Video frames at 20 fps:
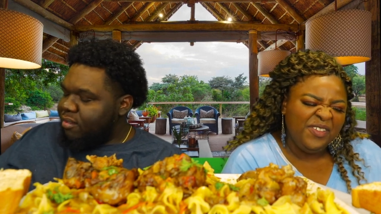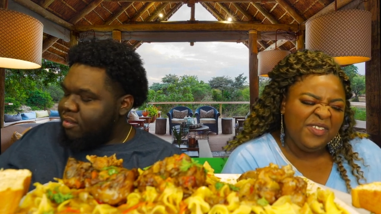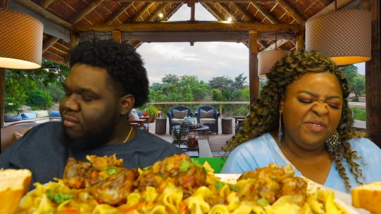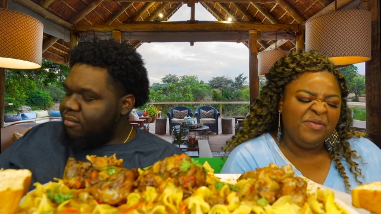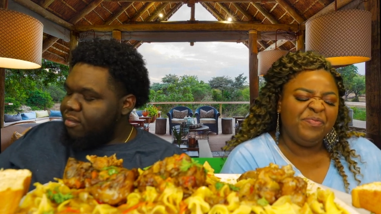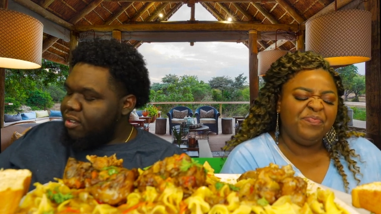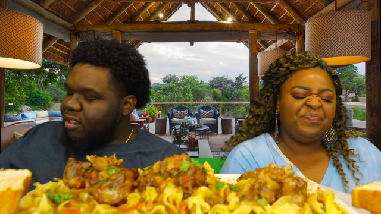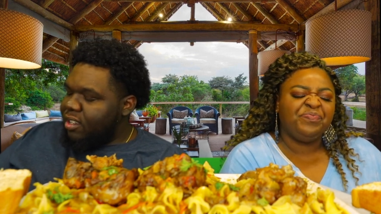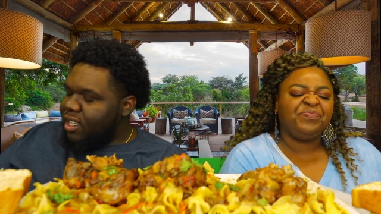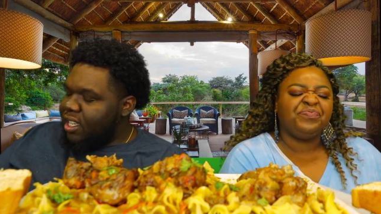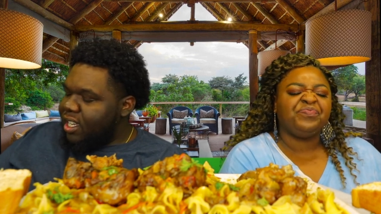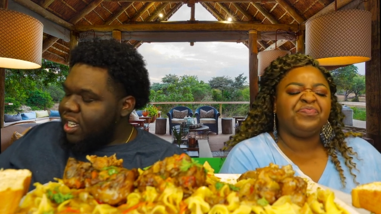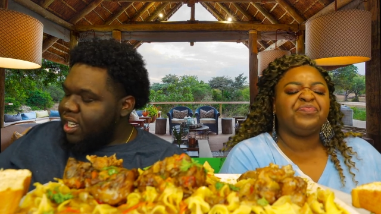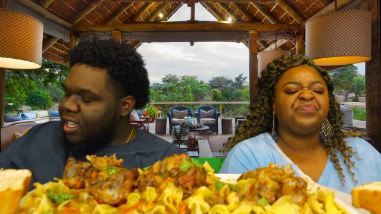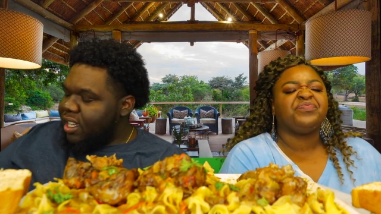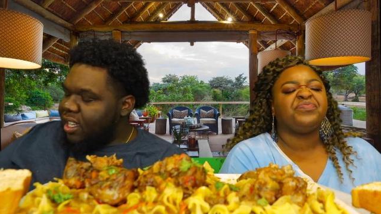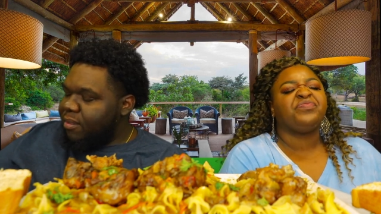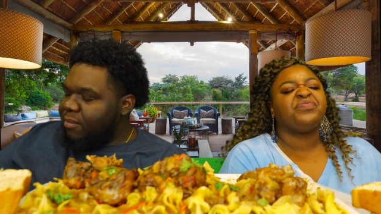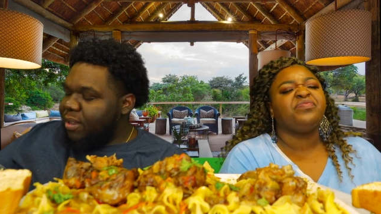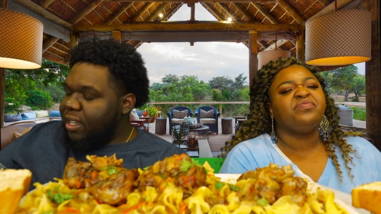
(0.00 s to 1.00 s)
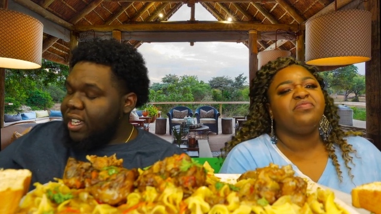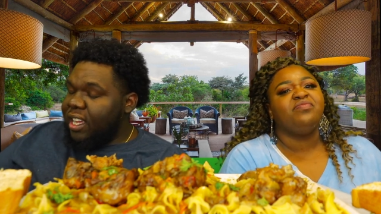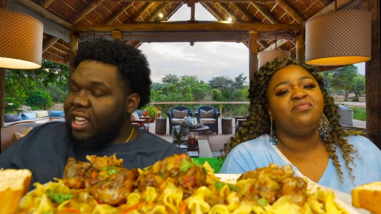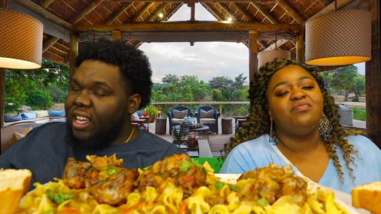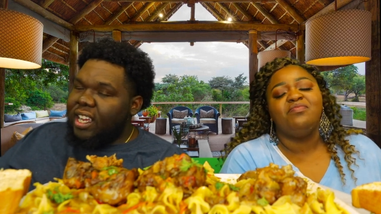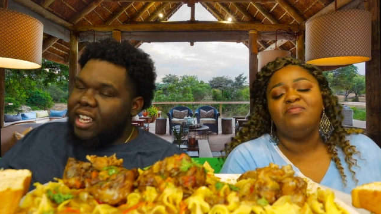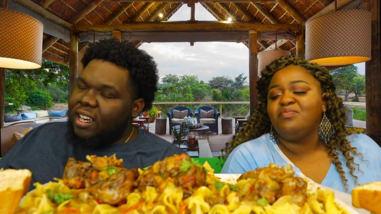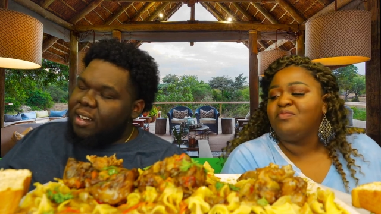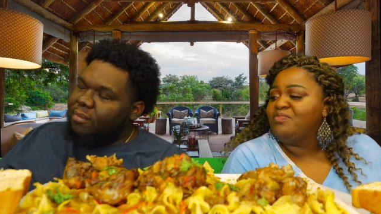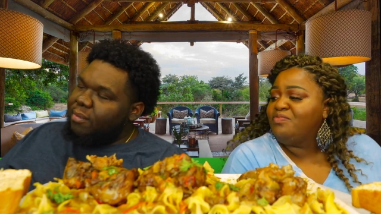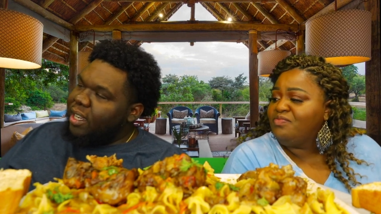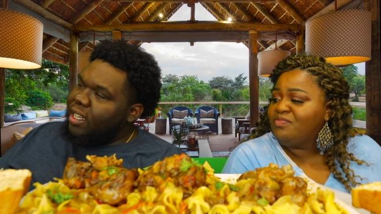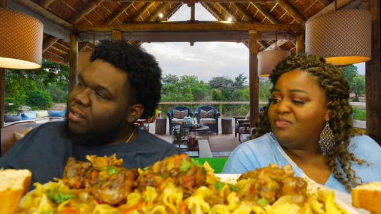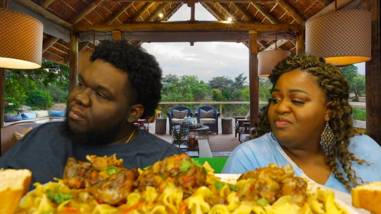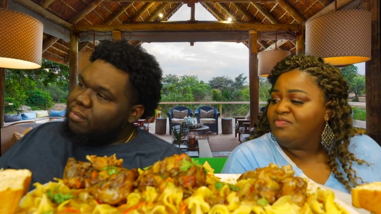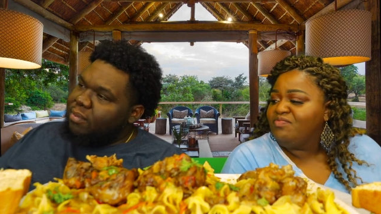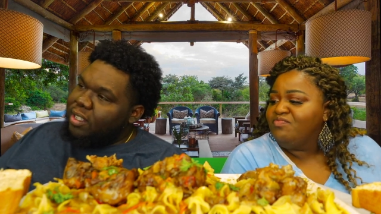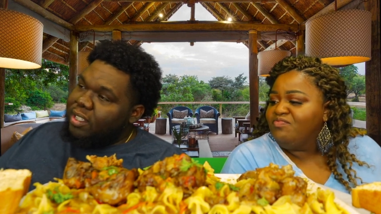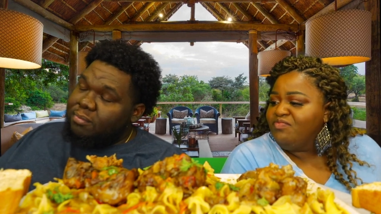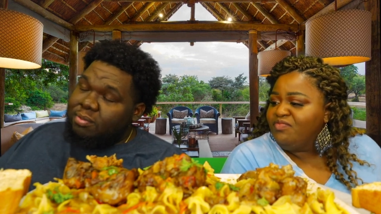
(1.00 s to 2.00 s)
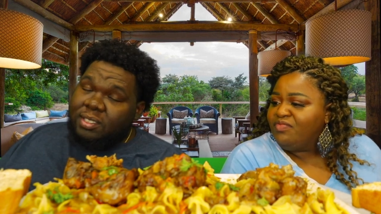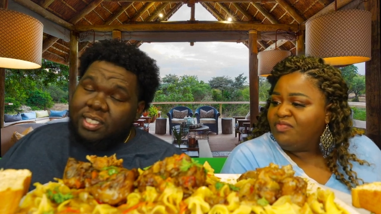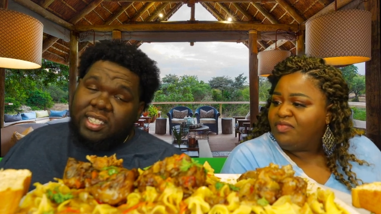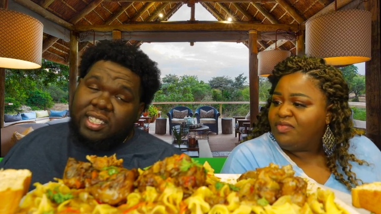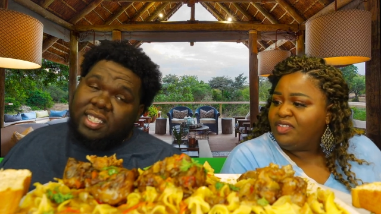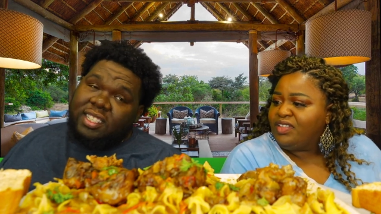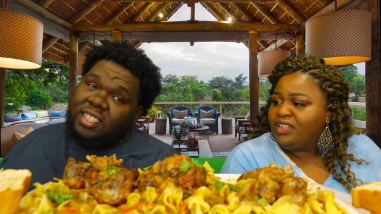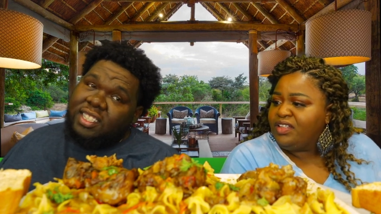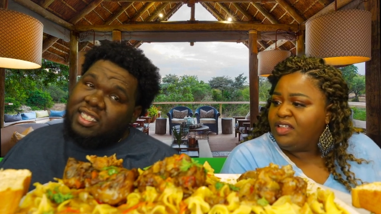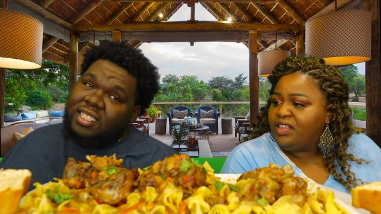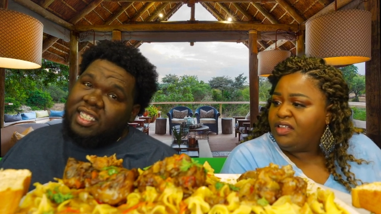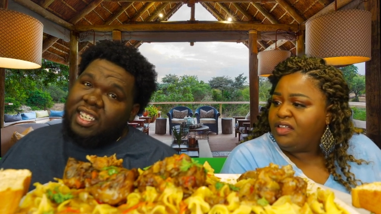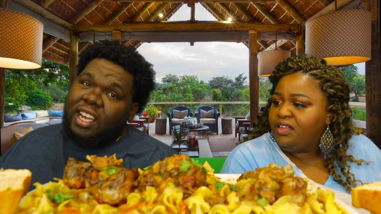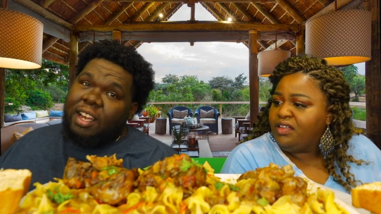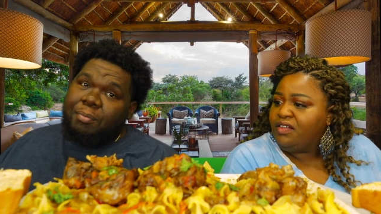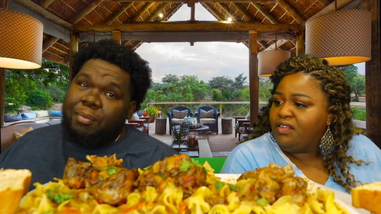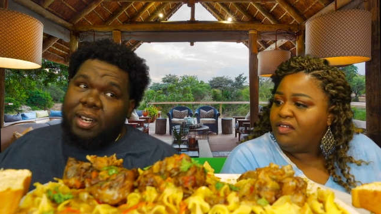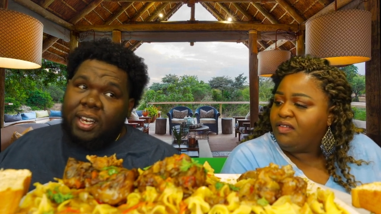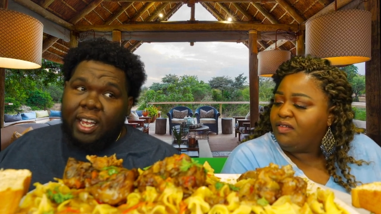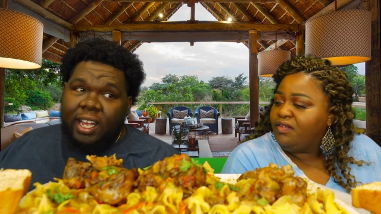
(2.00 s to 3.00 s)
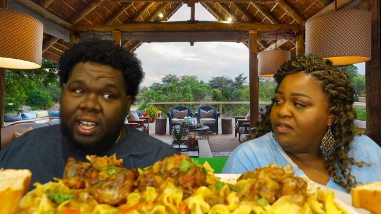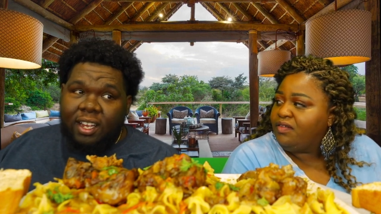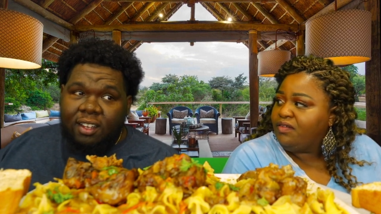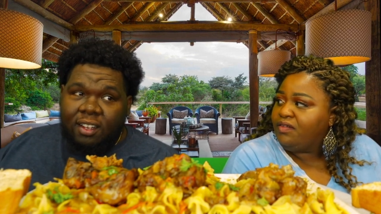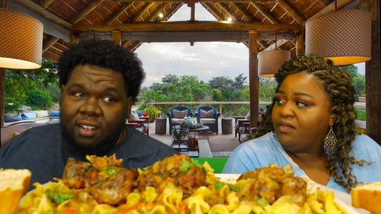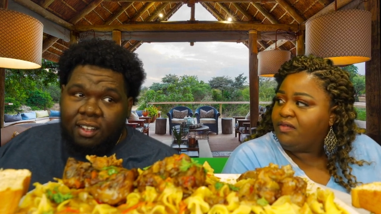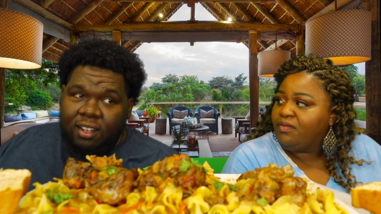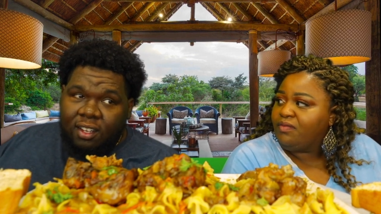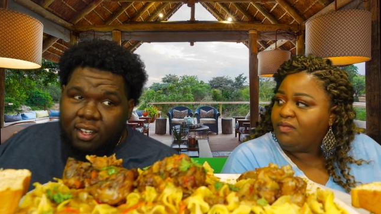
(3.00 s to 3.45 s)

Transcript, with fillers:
Speaker 1: Boy, I mean, I can't imagine. Boy, see, see, I be like,